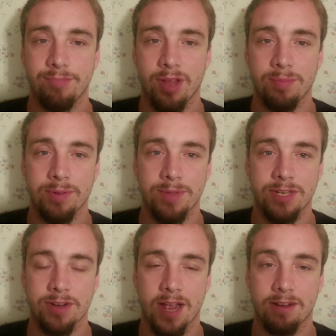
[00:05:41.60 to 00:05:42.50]
That would be
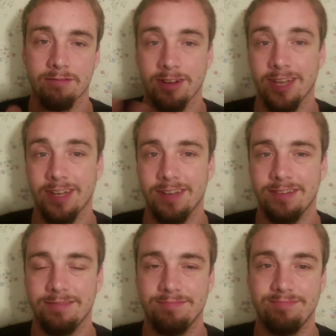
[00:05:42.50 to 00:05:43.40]
my track rig.
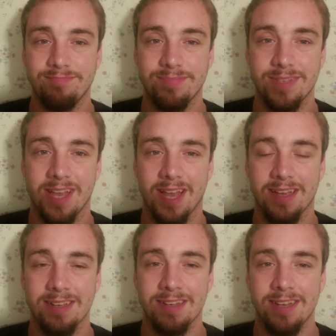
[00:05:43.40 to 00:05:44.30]

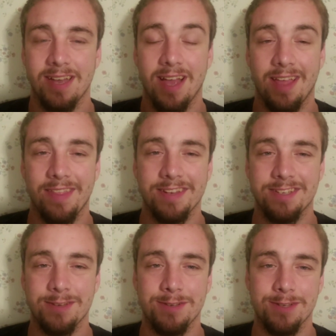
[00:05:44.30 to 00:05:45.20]
Okay? And then
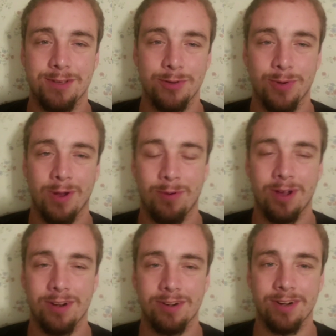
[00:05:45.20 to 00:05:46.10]
Suzi-Q, I
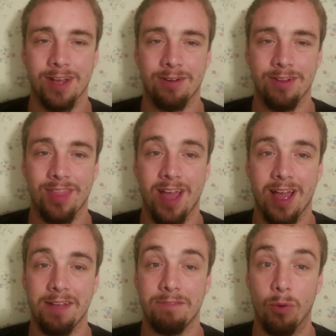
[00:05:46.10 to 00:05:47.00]
want her down in the
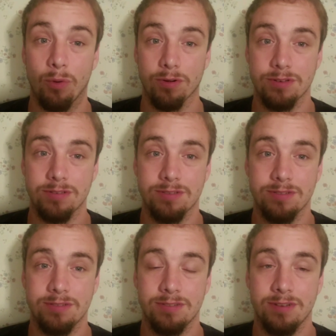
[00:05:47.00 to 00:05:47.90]
high 4s.
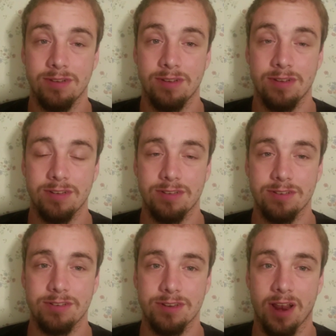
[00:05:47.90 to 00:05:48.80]
So
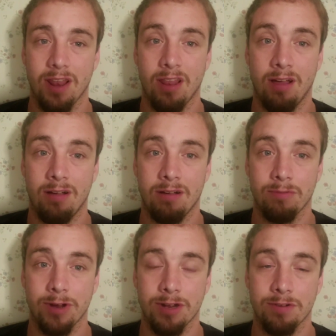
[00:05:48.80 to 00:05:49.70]
she's got a
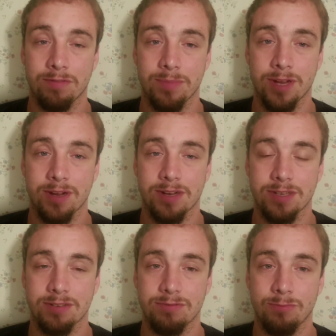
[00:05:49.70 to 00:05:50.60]
long way to go from there
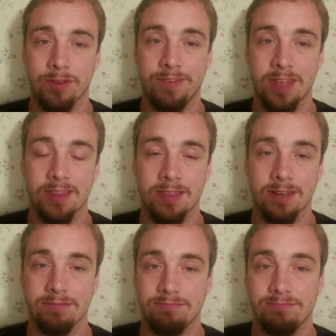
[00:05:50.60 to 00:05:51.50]
because we've hit the